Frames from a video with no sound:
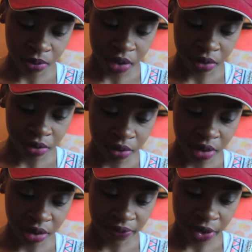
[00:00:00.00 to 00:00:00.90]
wasn't going to do
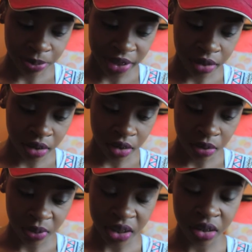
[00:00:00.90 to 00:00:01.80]
it in the first place, then
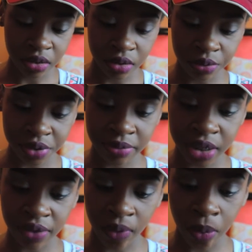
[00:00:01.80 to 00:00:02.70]
it wasn't really
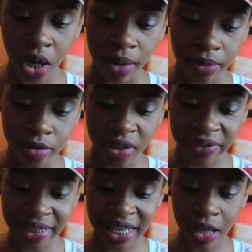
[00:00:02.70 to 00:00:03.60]
much of a problem, stuff
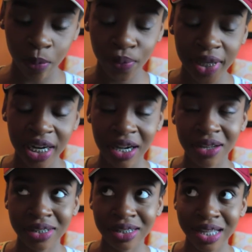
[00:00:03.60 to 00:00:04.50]
like that. But
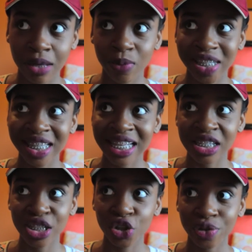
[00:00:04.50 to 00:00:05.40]
I was like, but
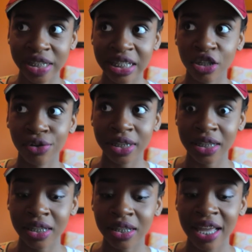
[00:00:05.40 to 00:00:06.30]
that's Kristen. Kristen